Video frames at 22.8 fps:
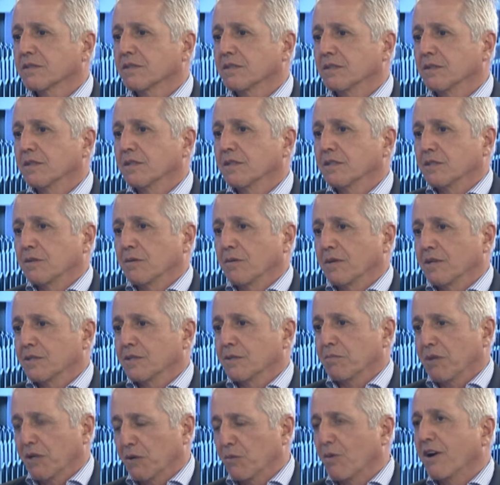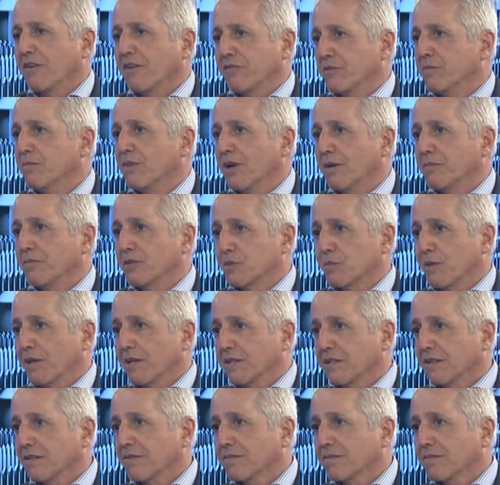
is a better way from my perspective.